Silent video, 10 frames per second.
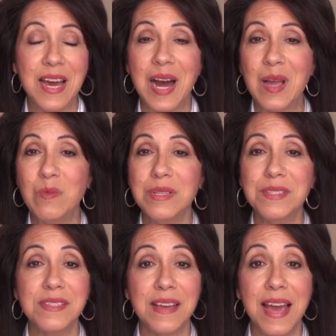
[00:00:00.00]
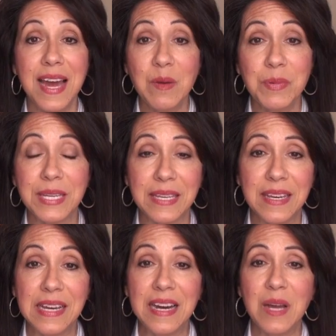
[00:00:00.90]
I was happy.
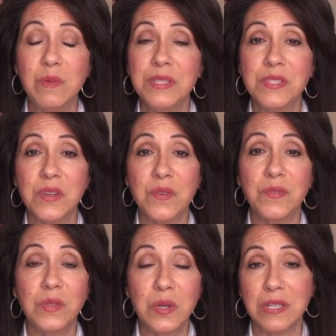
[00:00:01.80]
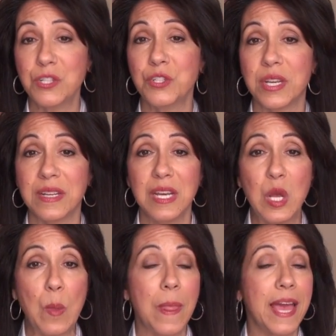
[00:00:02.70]
I was flourishing.
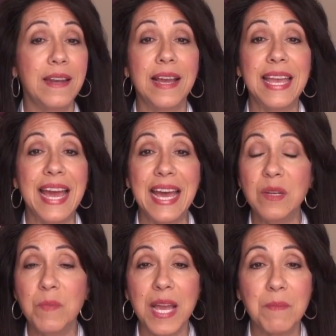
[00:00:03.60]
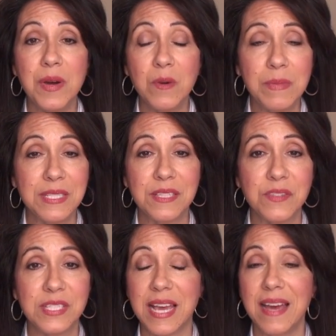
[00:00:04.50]
And I had my moments of
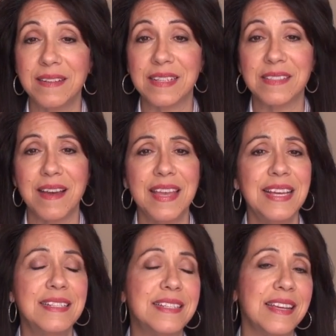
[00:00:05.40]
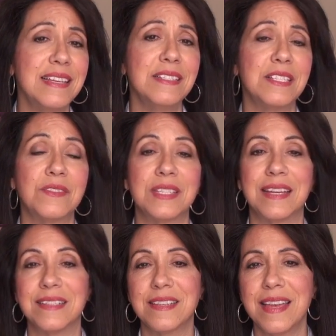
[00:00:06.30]
sadness. I had days of
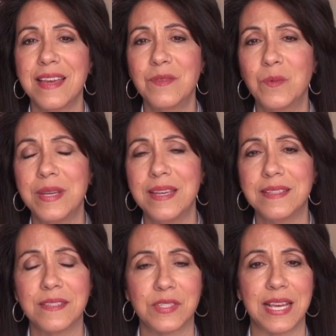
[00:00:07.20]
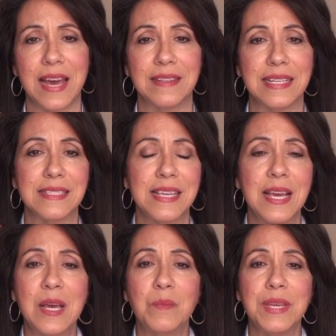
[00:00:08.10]
sadness. I had weeks of sadness
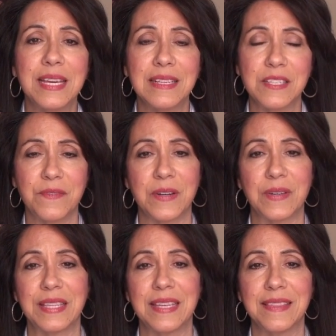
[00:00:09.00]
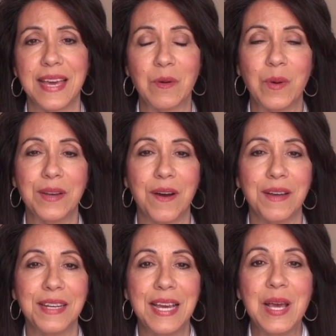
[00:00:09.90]
because of everything that went
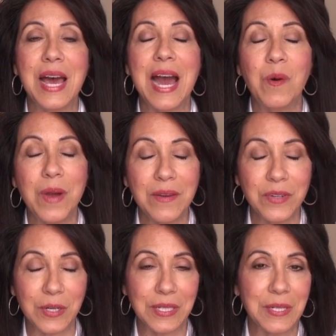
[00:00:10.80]
on. However,